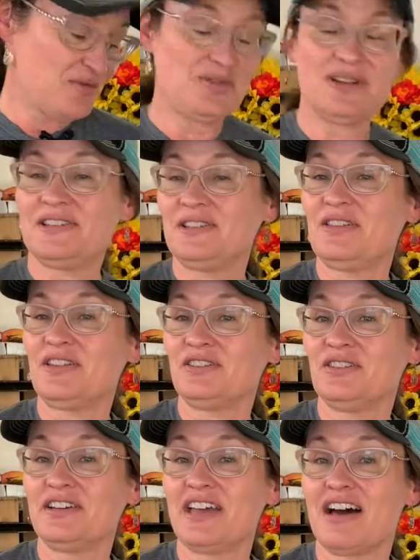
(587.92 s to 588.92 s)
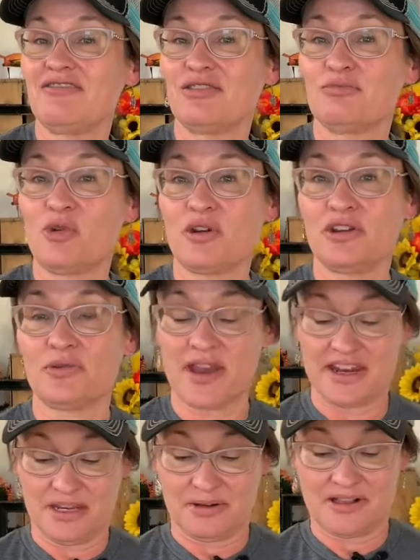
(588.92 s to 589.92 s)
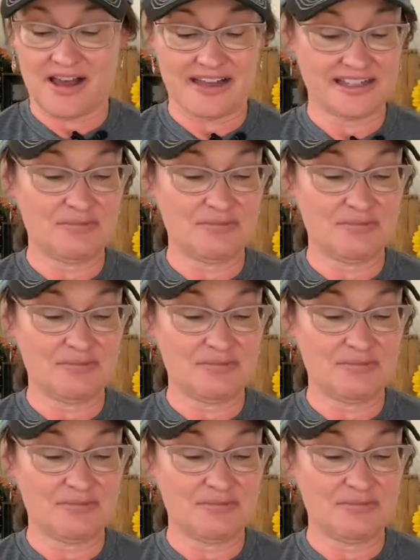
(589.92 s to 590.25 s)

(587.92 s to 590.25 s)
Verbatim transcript: we're still on the lookout for more uranium glass,